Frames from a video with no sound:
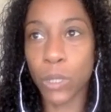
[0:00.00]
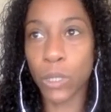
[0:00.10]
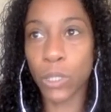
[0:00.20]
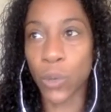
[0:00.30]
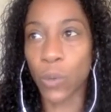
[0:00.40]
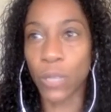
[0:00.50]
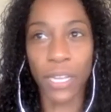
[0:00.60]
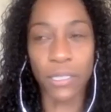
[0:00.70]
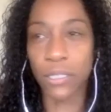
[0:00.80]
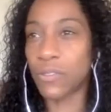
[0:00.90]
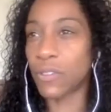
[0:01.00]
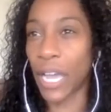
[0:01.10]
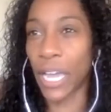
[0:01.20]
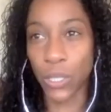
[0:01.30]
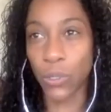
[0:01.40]
don't let it
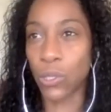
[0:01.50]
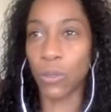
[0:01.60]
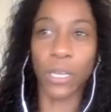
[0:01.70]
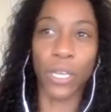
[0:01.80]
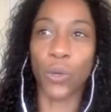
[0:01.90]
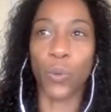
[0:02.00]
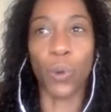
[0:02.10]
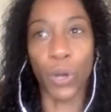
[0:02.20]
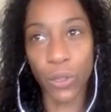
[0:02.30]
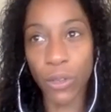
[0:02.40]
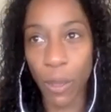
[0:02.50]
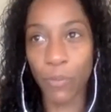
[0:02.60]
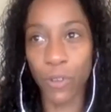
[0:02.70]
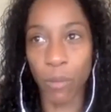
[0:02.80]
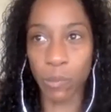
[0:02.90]
define you. Don't let your worth come from it,